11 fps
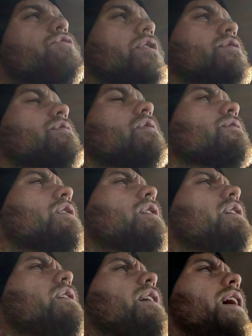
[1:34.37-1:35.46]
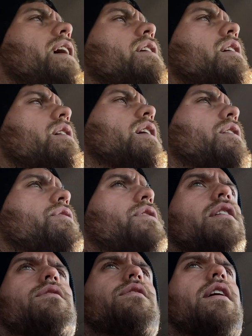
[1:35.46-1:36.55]
they're trying to solve. And I
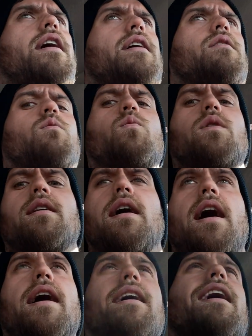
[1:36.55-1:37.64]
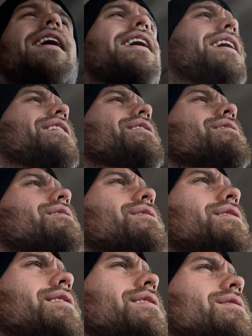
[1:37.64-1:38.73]
think that when I had
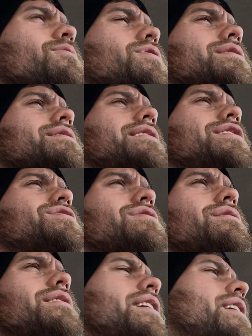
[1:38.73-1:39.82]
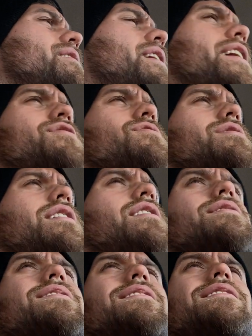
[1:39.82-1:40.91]
the realization that
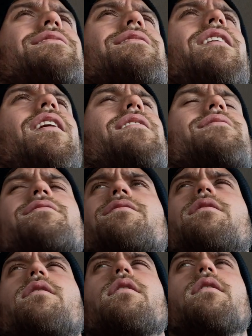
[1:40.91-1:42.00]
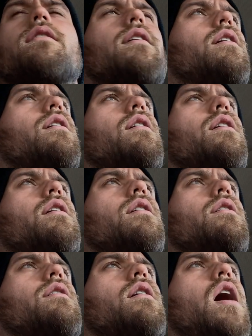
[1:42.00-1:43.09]
exercise is not
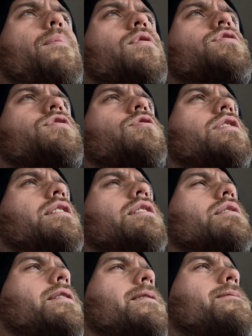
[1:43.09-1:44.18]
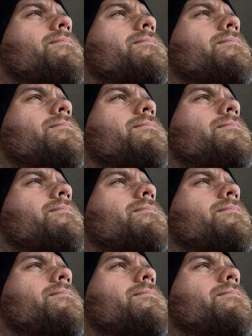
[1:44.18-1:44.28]
an opportunity to